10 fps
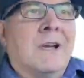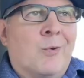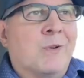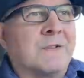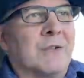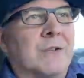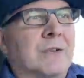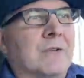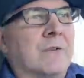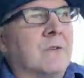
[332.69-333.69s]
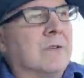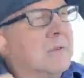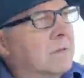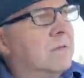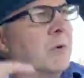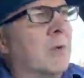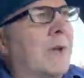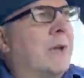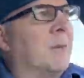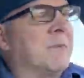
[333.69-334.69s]
What's the good news? We
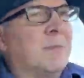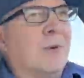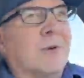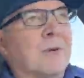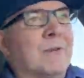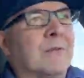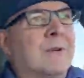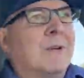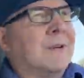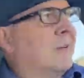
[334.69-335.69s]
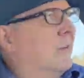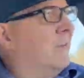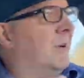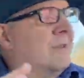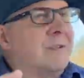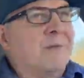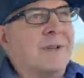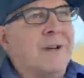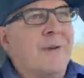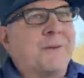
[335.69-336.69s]
wake up tomorrow
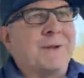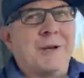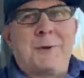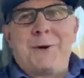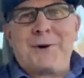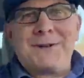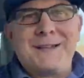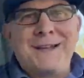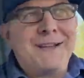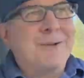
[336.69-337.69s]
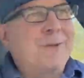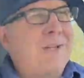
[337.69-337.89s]
relatively healthy like we are today.